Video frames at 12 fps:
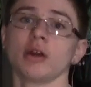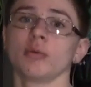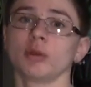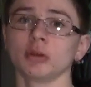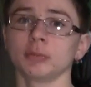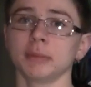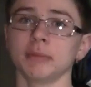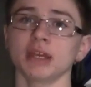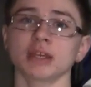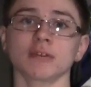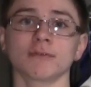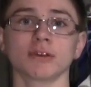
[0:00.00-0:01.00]
We'll be
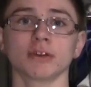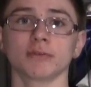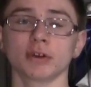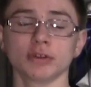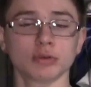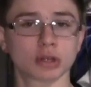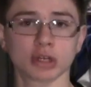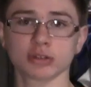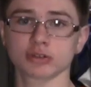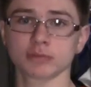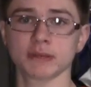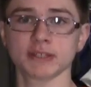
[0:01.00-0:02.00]
making fun of all you
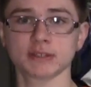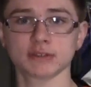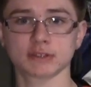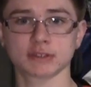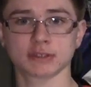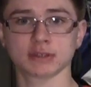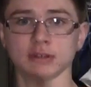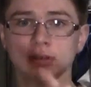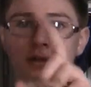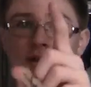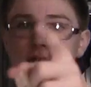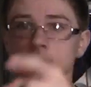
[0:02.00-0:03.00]
console peasants
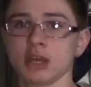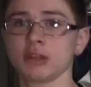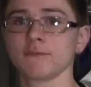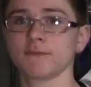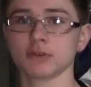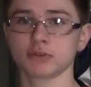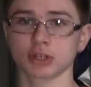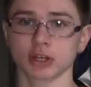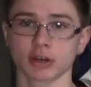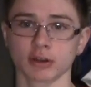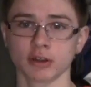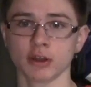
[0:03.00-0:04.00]
in the
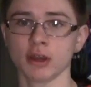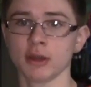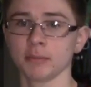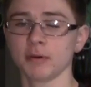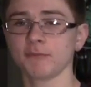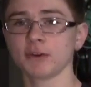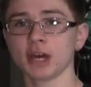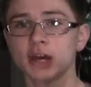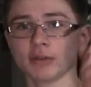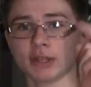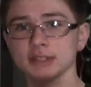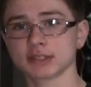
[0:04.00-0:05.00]
future. But for
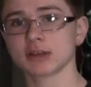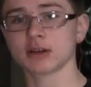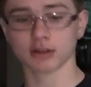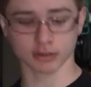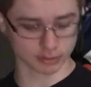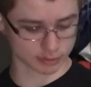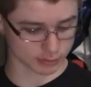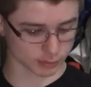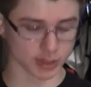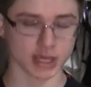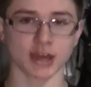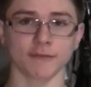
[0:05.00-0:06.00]
now, that's all
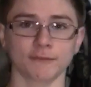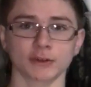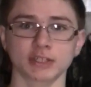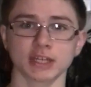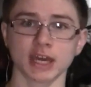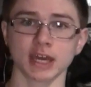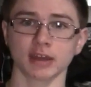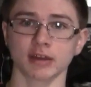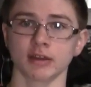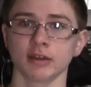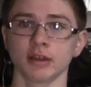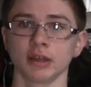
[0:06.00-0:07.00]
we have for today.
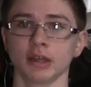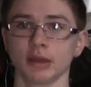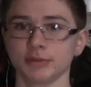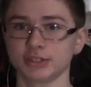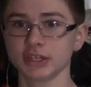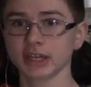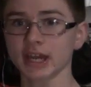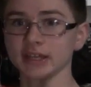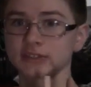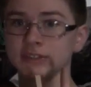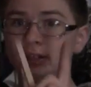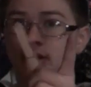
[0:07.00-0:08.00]
And we'll see you
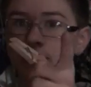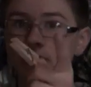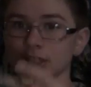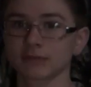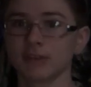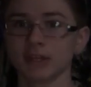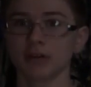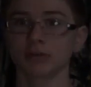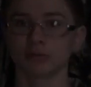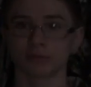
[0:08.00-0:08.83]
guys in the next video.